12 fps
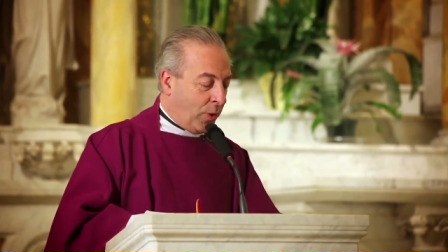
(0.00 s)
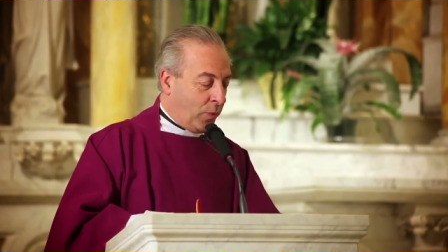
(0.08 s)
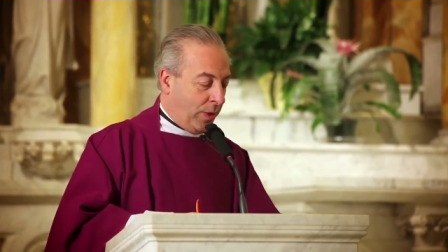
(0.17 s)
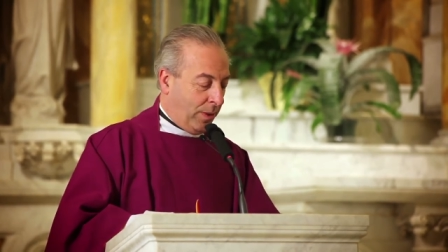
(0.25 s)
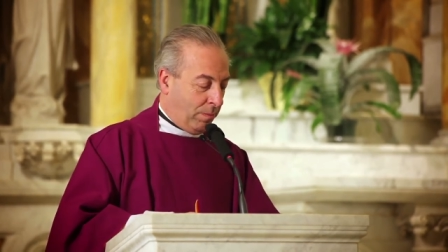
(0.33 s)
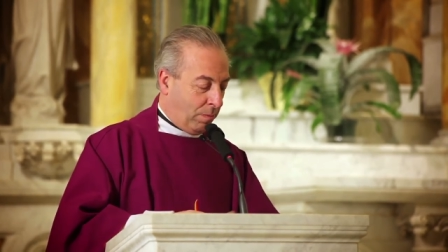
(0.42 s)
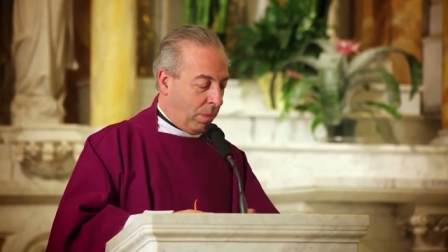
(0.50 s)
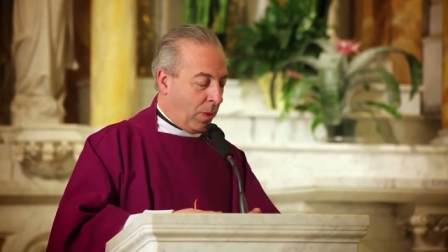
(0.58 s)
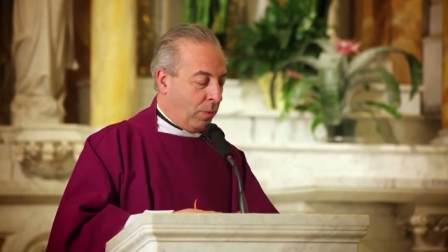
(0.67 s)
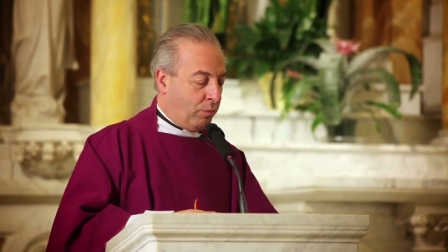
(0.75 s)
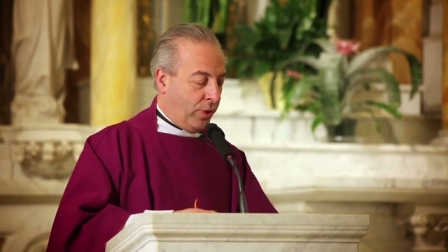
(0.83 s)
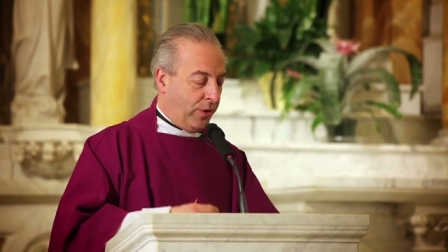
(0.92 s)

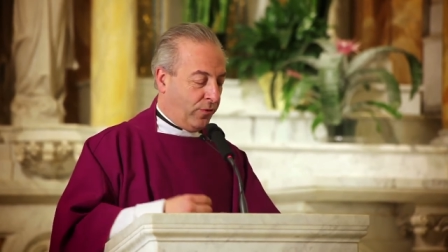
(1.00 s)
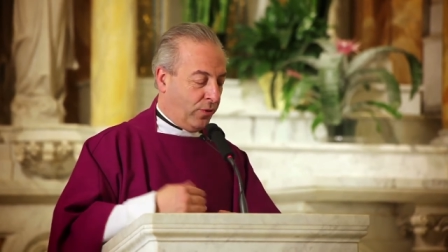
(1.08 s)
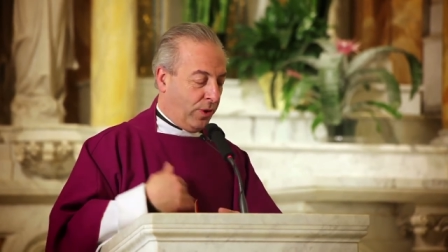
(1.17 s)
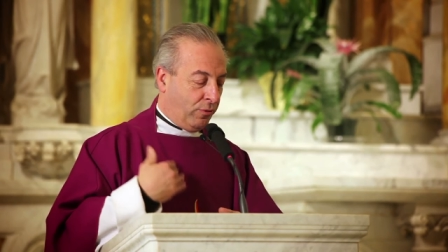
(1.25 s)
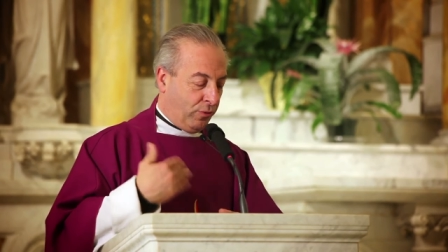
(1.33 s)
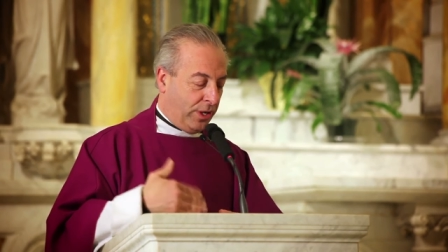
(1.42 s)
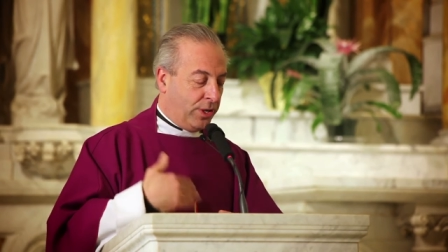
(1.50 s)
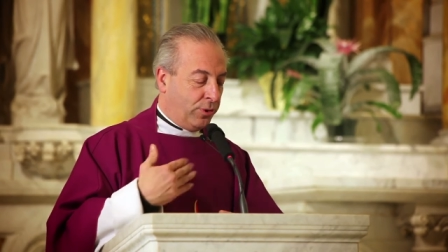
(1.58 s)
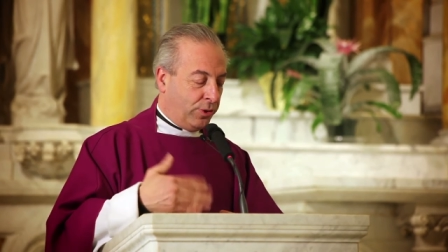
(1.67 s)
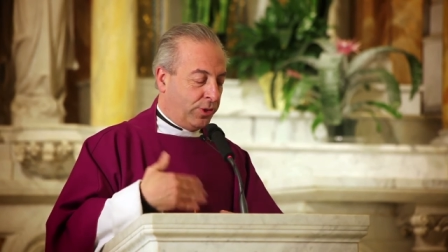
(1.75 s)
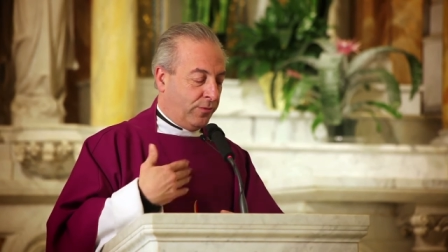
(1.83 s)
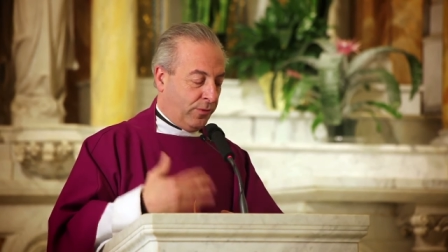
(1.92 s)
we pray for a
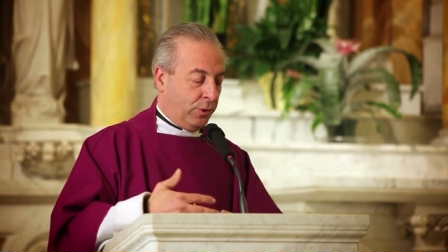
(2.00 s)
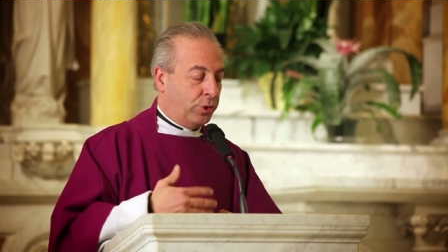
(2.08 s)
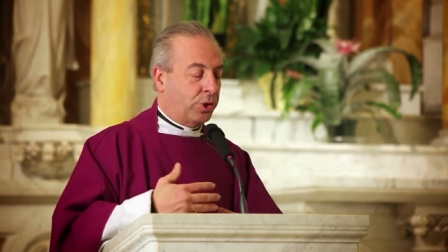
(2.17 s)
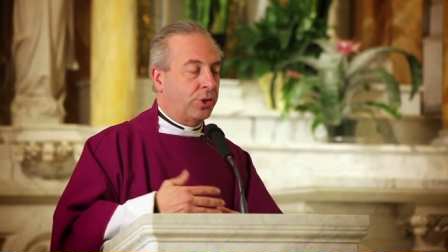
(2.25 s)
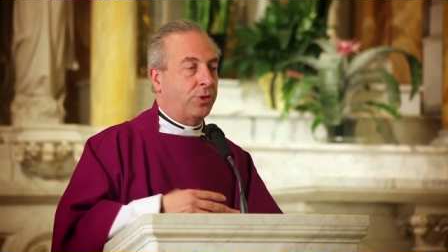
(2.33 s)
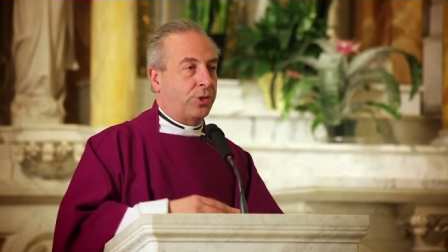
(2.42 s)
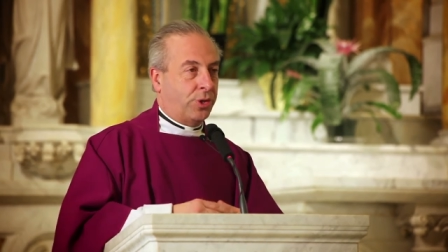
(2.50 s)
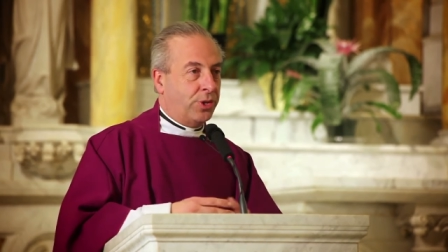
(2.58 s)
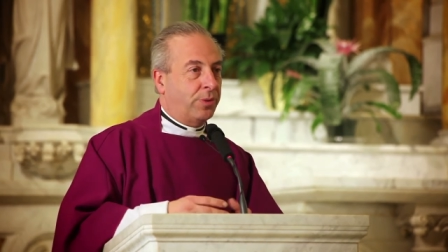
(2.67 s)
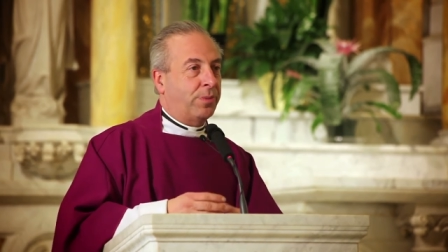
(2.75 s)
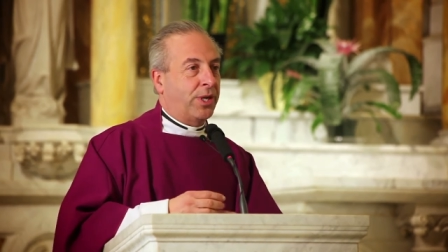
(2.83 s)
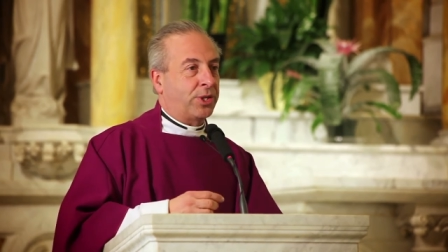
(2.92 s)
renewed devotion to
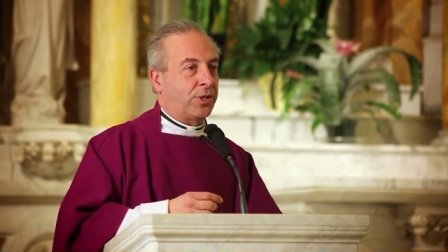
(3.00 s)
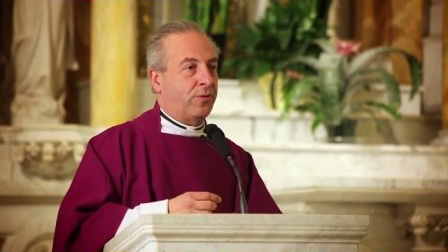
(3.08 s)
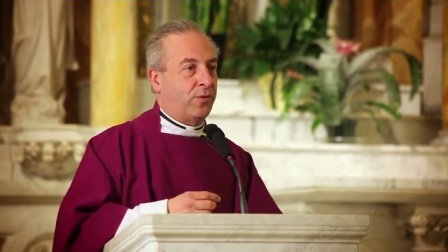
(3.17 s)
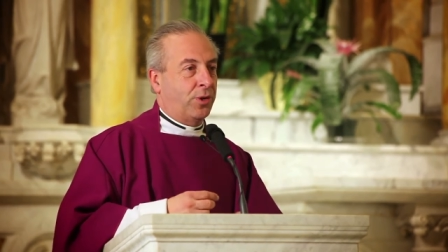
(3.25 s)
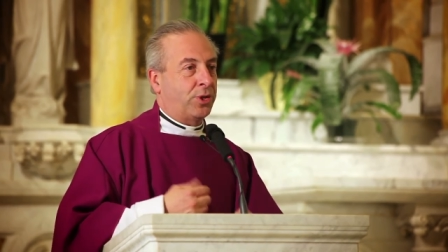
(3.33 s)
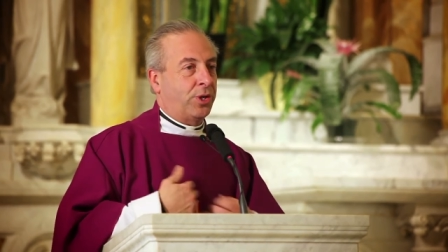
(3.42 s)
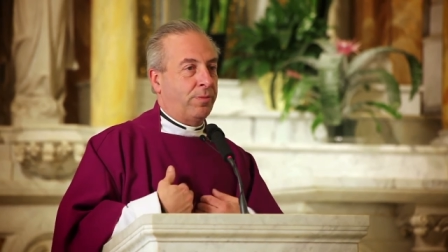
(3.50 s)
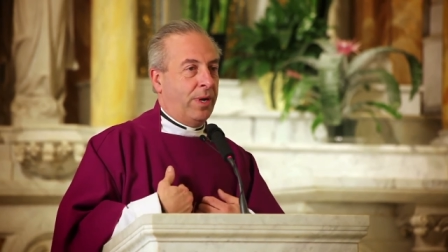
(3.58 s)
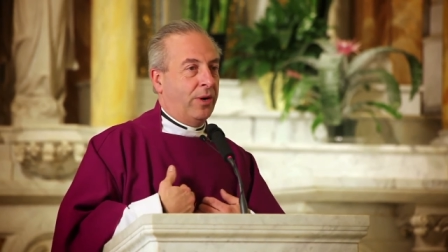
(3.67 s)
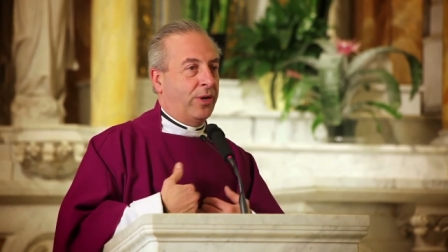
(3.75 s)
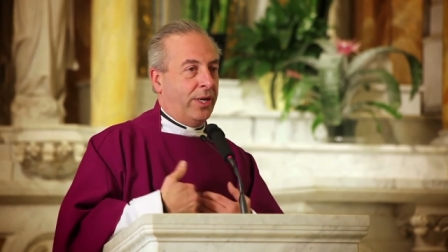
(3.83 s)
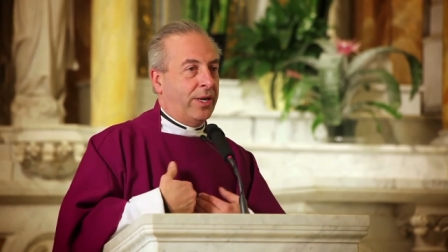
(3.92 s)
the Blessed Virgin
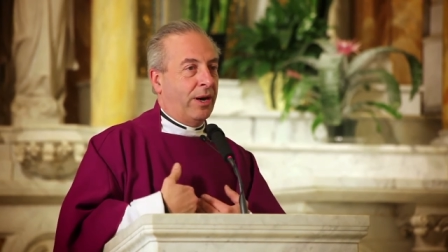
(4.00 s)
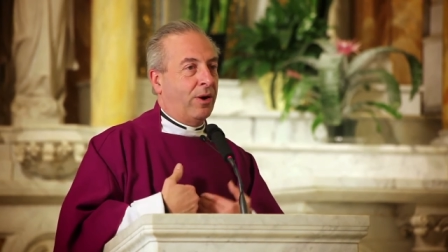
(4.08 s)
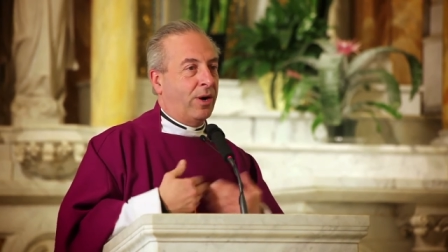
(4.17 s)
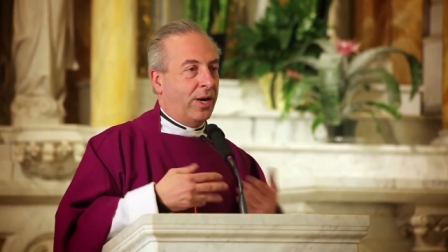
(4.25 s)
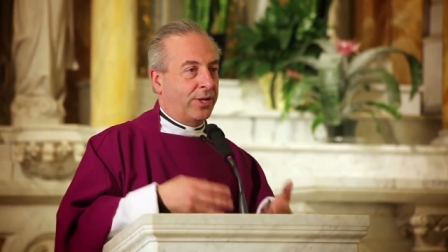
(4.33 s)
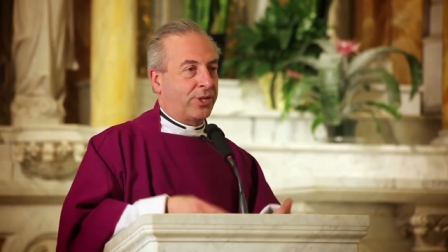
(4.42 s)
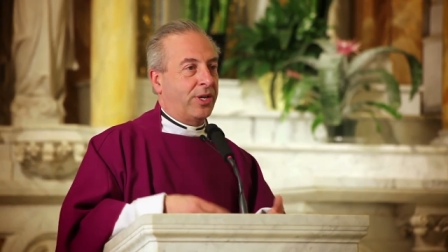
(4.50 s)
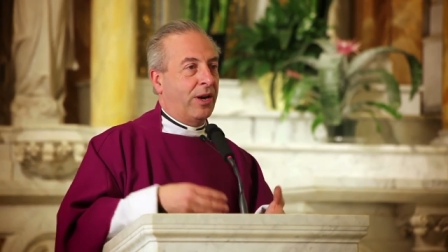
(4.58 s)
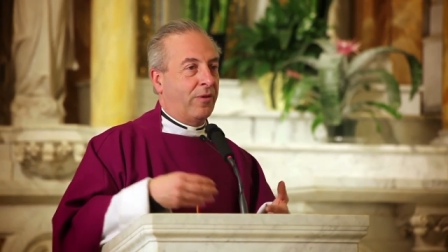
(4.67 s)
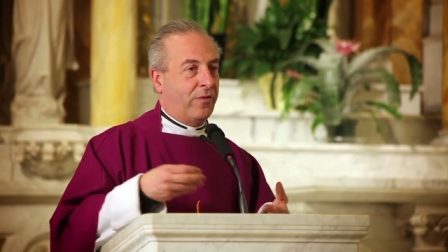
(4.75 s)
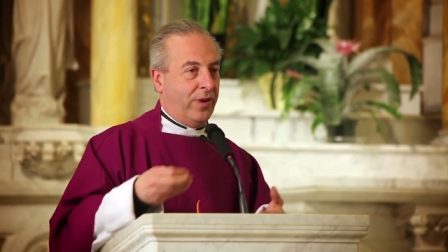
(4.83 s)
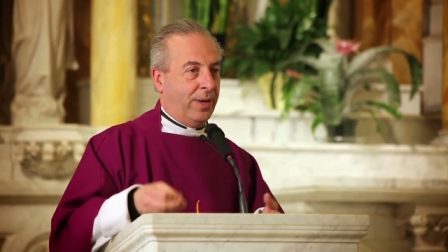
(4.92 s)
Mary in our hearts, in
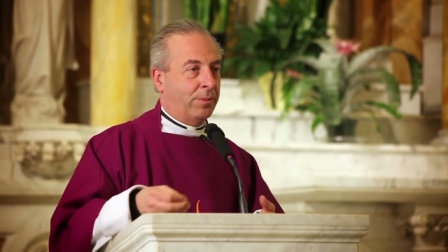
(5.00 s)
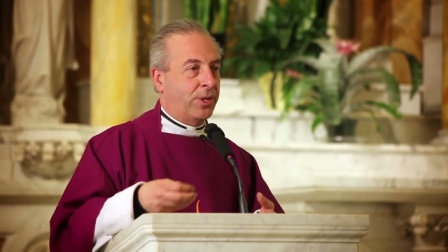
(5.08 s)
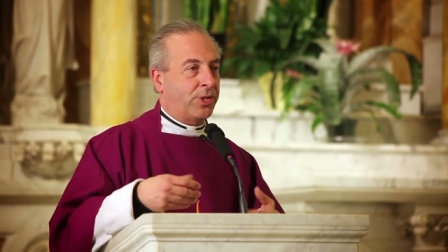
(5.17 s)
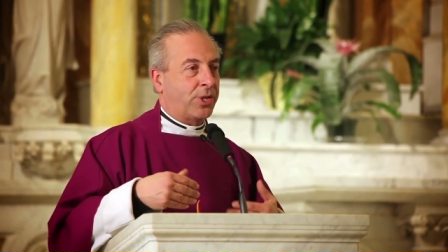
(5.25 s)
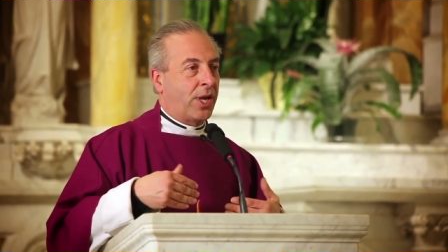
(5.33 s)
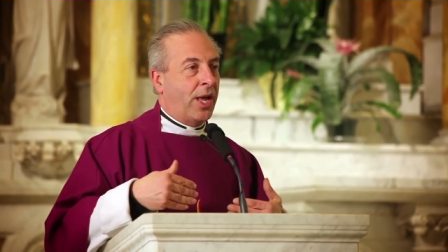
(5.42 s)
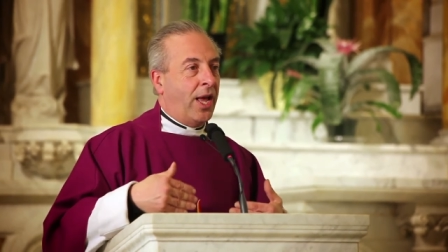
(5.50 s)
our families,